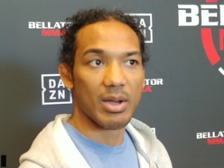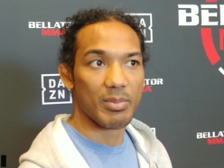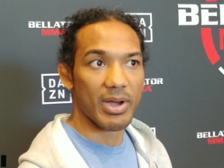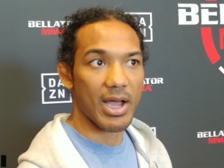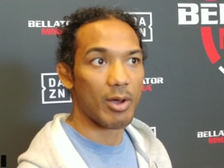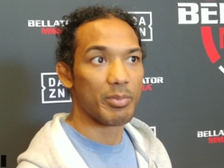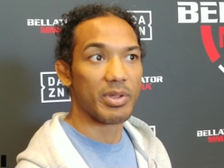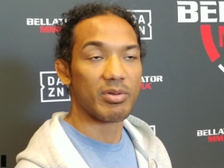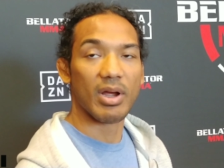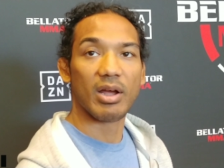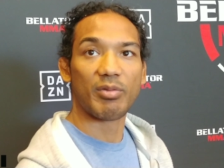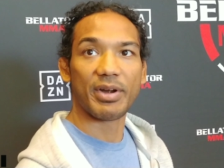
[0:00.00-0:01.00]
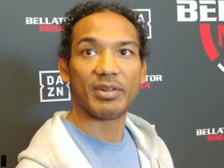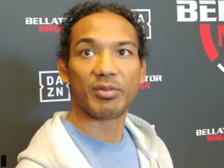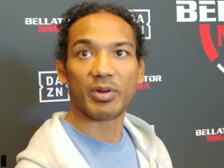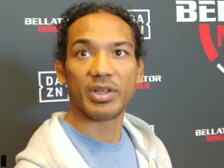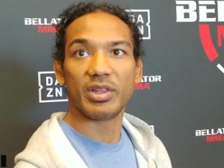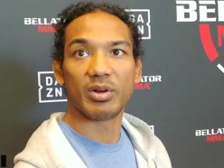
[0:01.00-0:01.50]
But I'll be ready
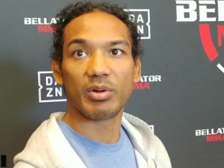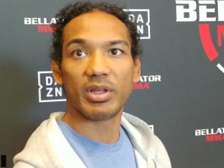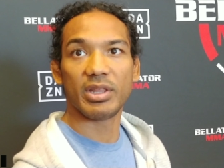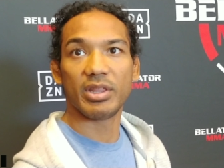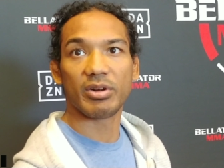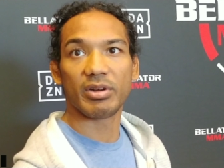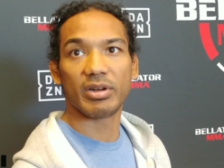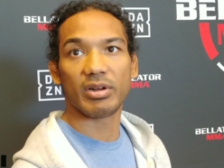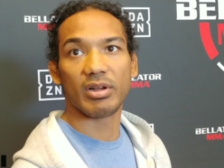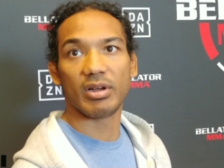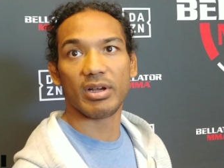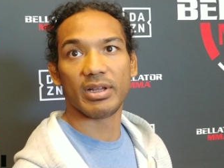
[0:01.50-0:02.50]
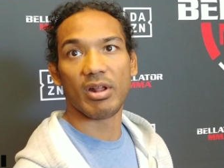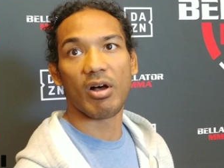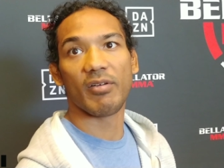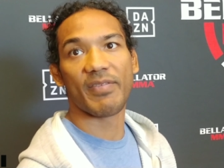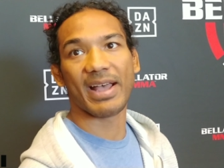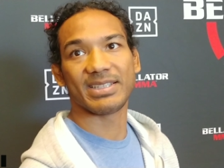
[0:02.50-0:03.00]
for either in
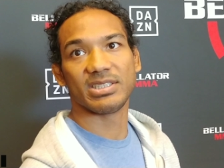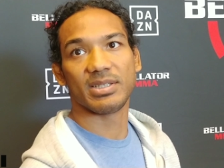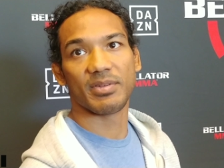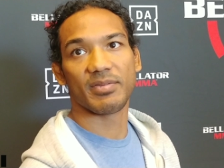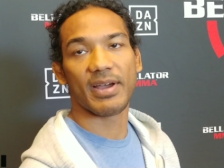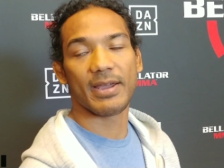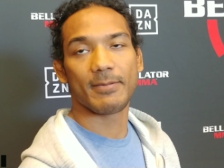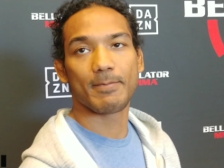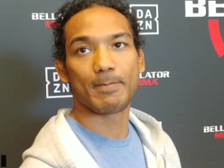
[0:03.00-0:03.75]
all facets of the fight.